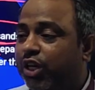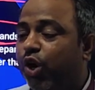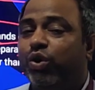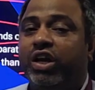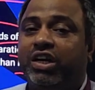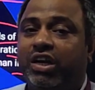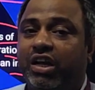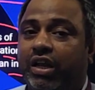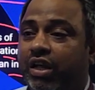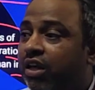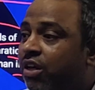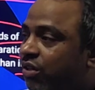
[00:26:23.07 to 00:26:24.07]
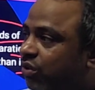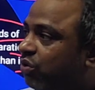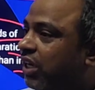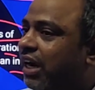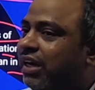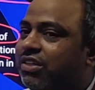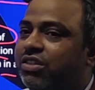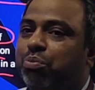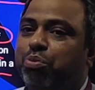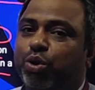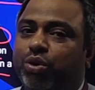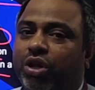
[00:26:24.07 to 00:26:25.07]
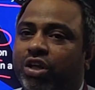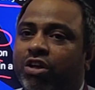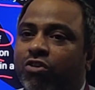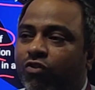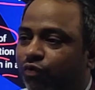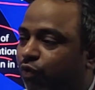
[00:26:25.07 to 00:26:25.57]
without any delay. So that is the beauty